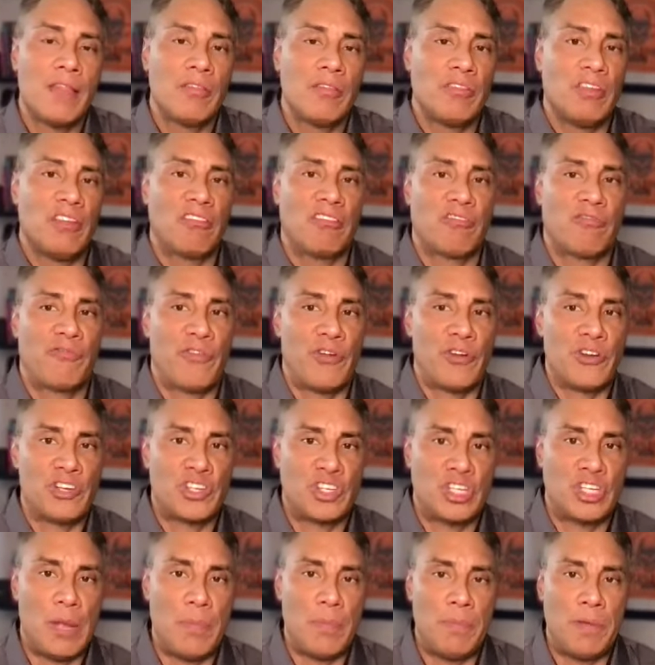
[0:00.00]
This first
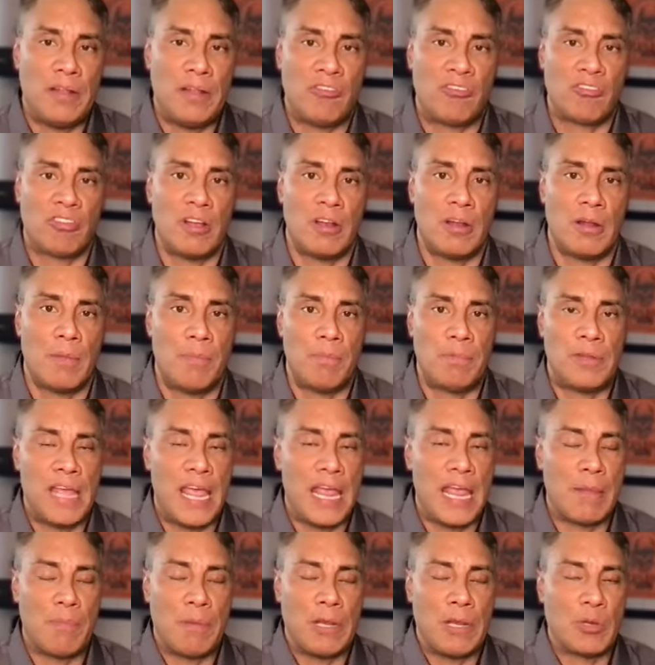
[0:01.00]
shipment's going to
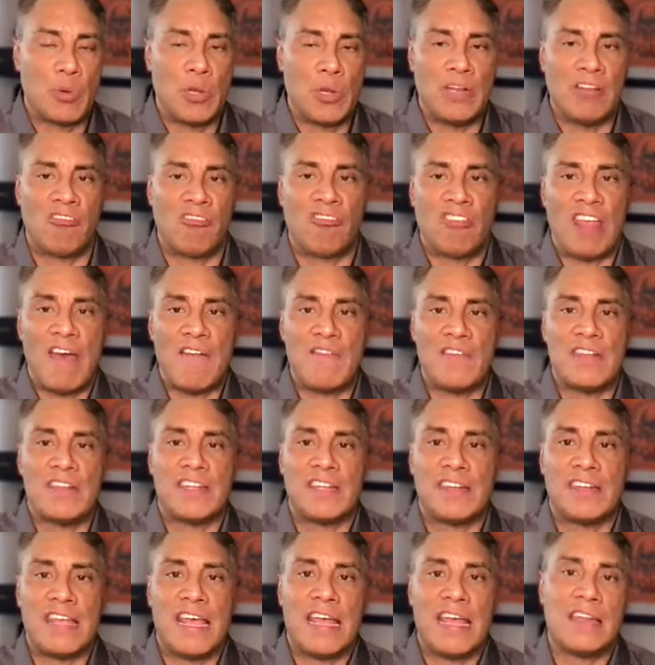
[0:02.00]
take between 7
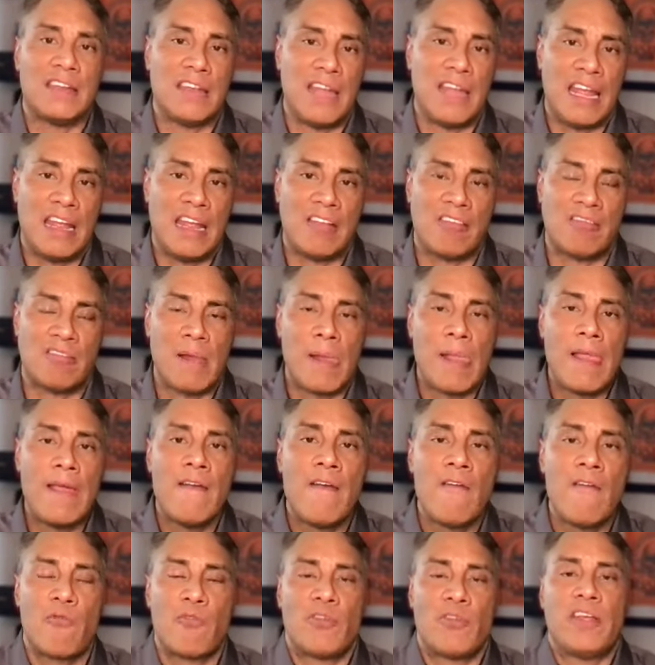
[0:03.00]
to 10 days
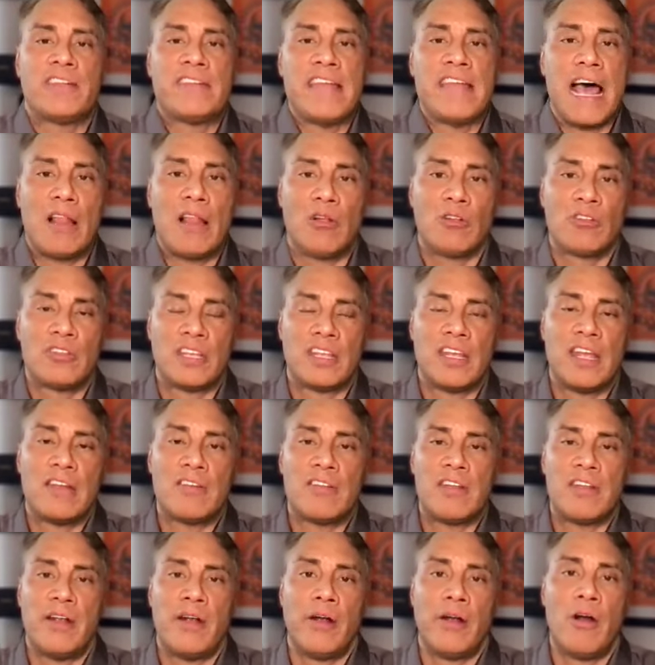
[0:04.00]
for the tallow to
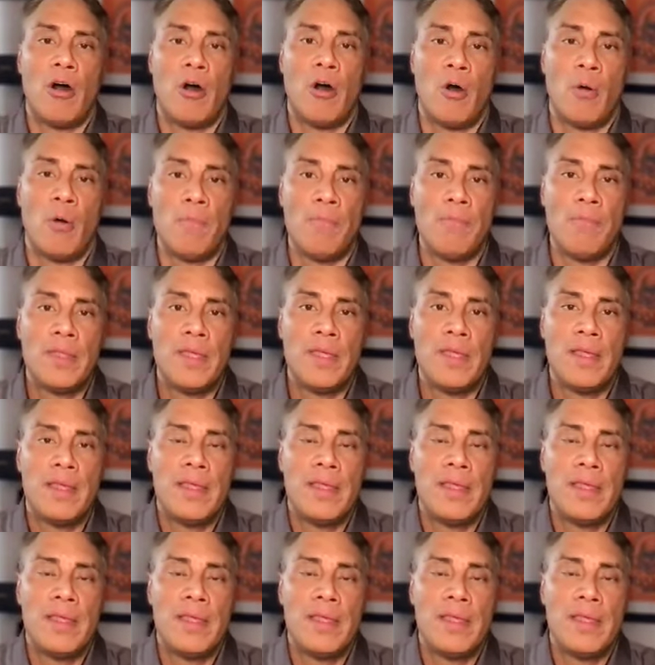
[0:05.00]
get to your home.